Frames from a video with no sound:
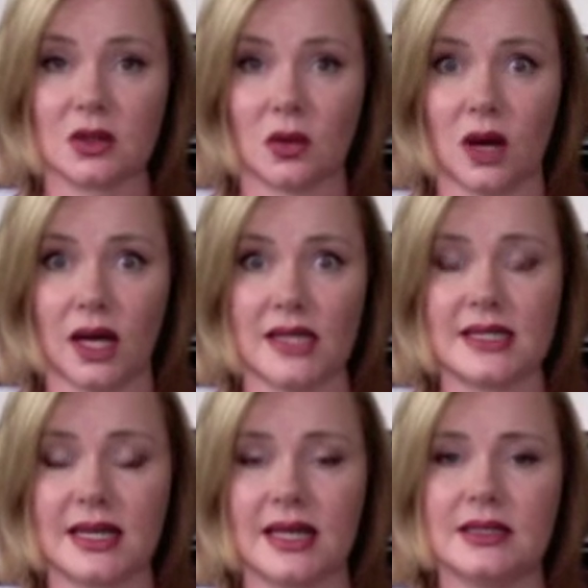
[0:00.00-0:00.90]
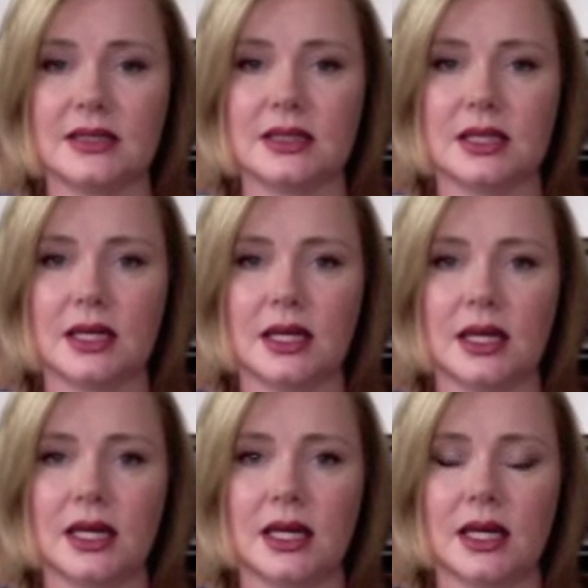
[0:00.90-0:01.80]
or isolated,
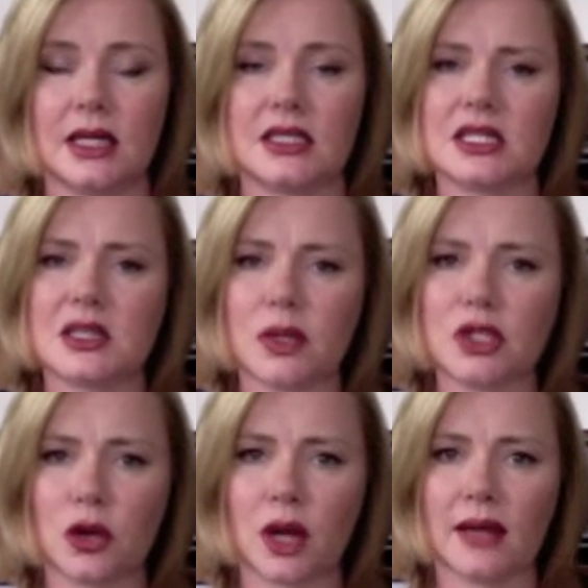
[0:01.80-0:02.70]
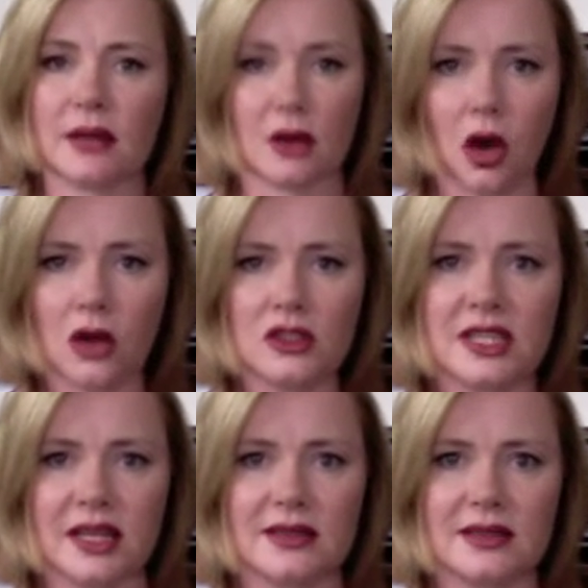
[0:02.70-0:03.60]
it's just that we don't like the
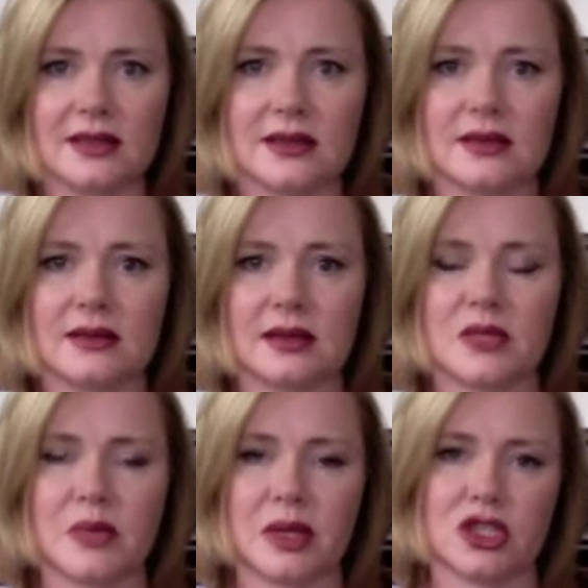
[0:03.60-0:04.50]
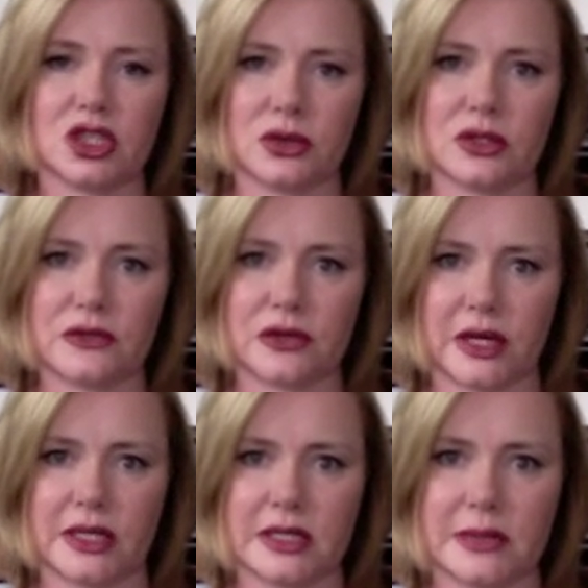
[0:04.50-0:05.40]
content that's been chosen for
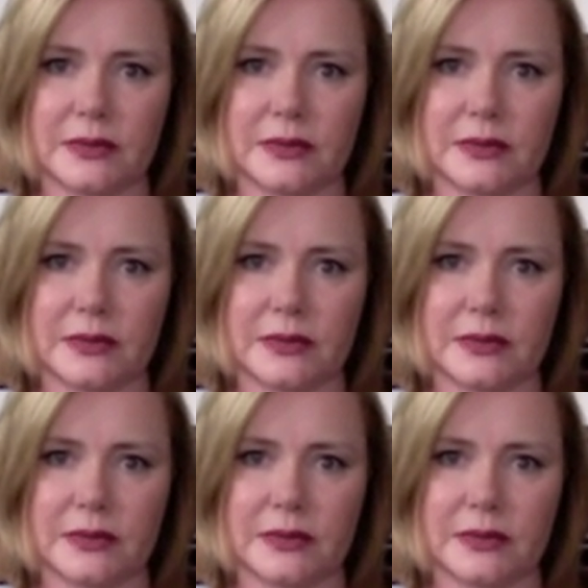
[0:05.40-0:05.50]
us.